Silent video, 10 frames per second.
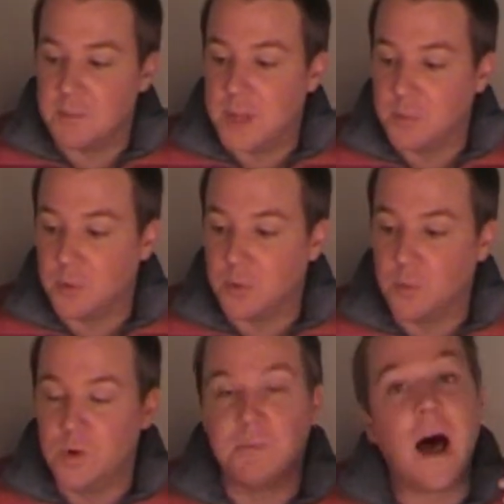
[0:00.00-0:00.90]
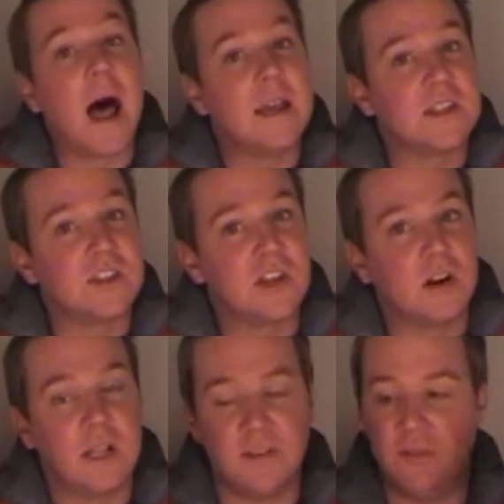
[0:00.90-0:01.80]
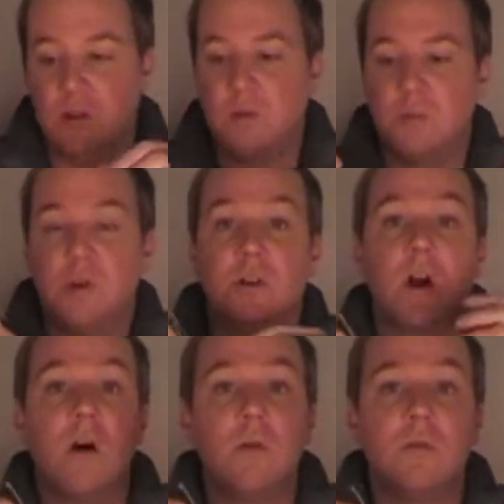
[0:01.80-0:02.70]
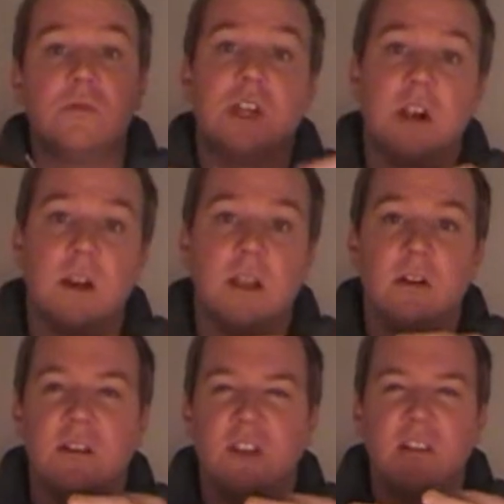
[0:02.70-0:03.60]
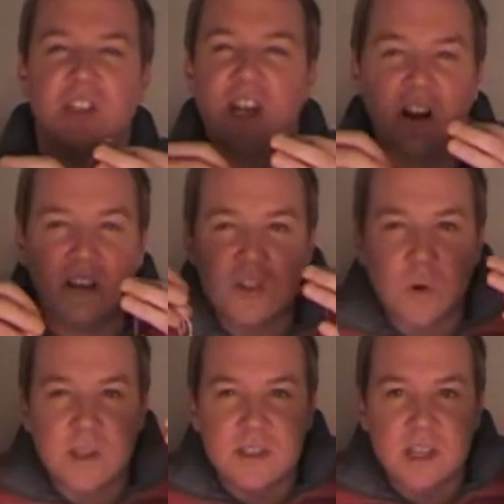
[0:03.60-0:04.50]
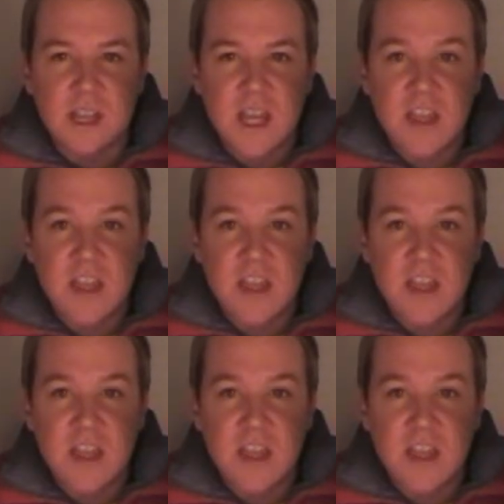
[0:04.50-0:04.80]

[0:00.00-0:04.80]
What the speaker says: people would mind necessarily if you put your own charity, if you have a charity of choice,